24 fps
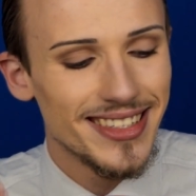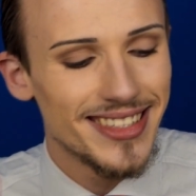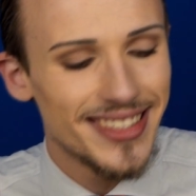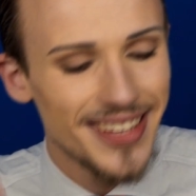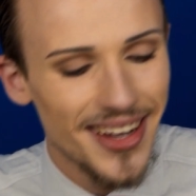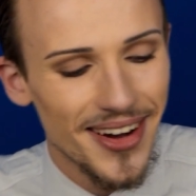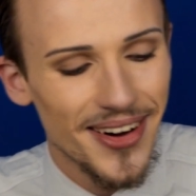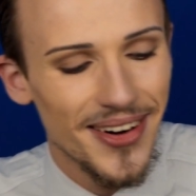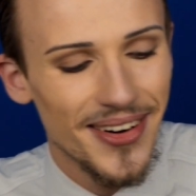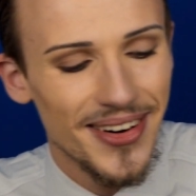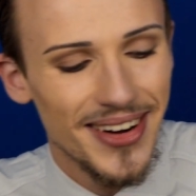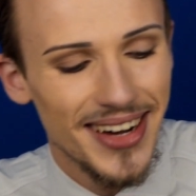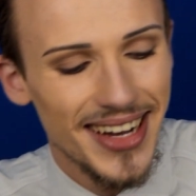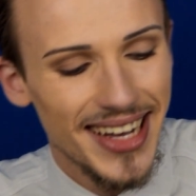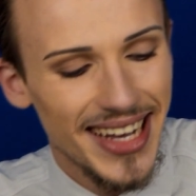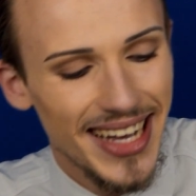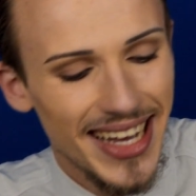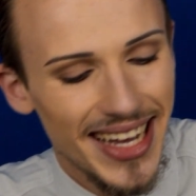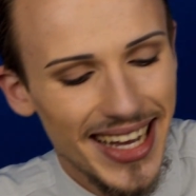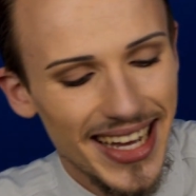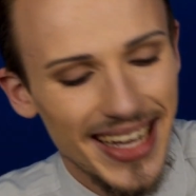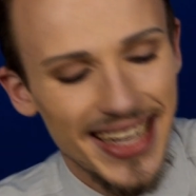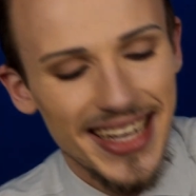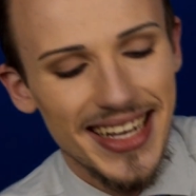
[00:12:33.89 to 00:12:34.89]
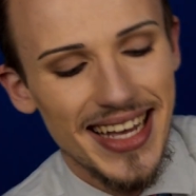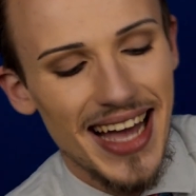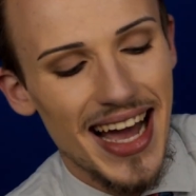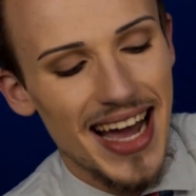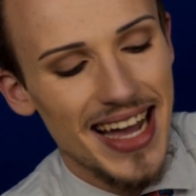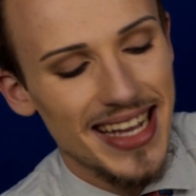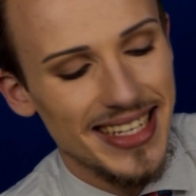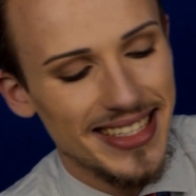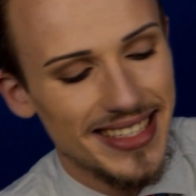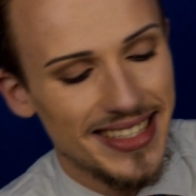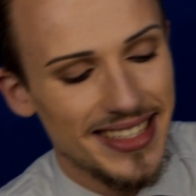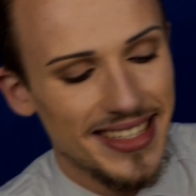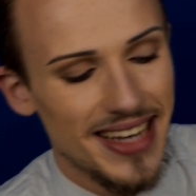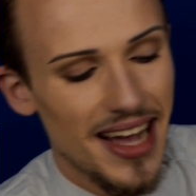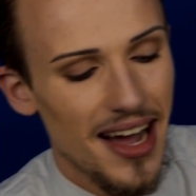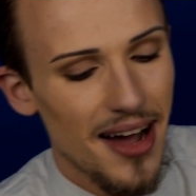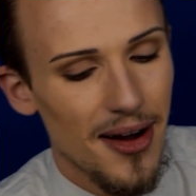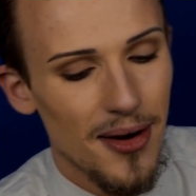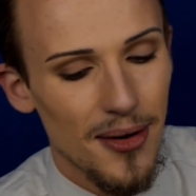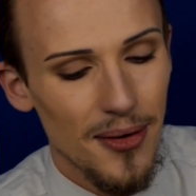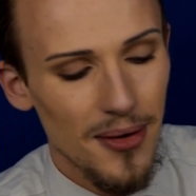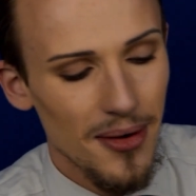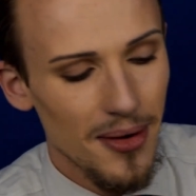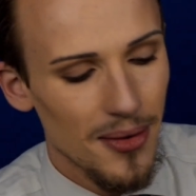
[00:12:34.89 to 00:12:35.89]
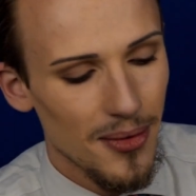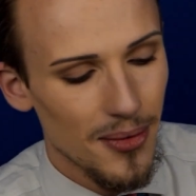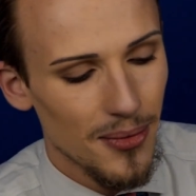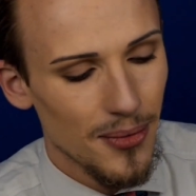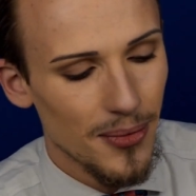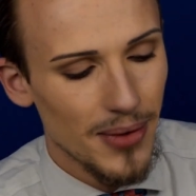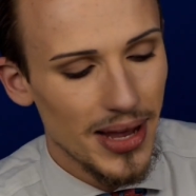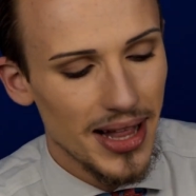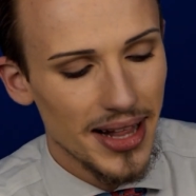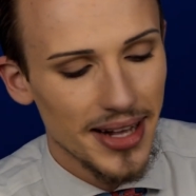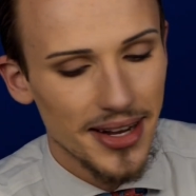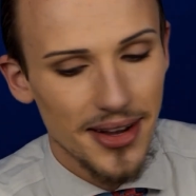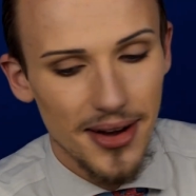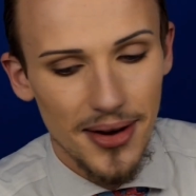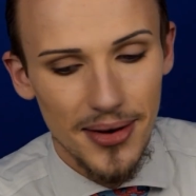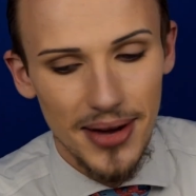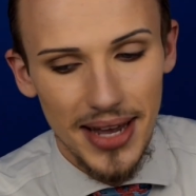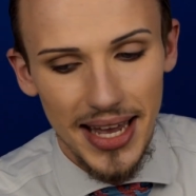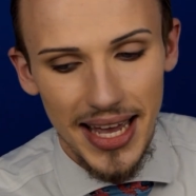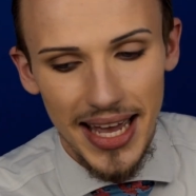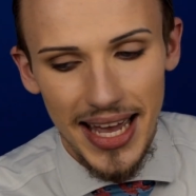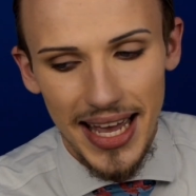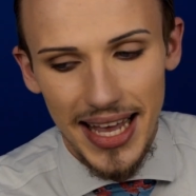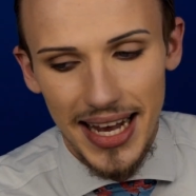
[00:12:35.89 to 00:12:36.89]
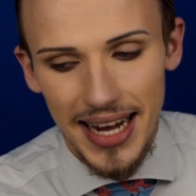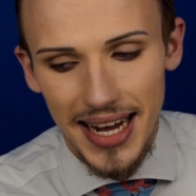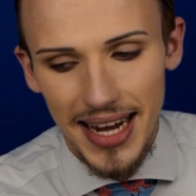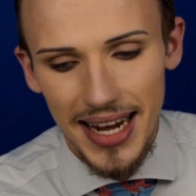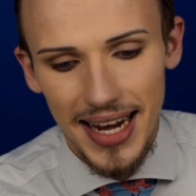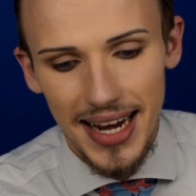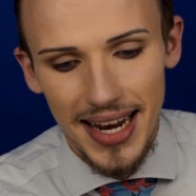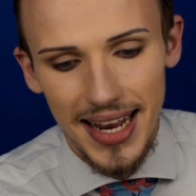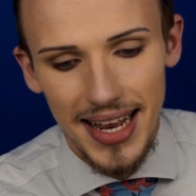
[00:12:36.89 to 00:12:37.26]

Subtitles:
So, guys, now we'll go in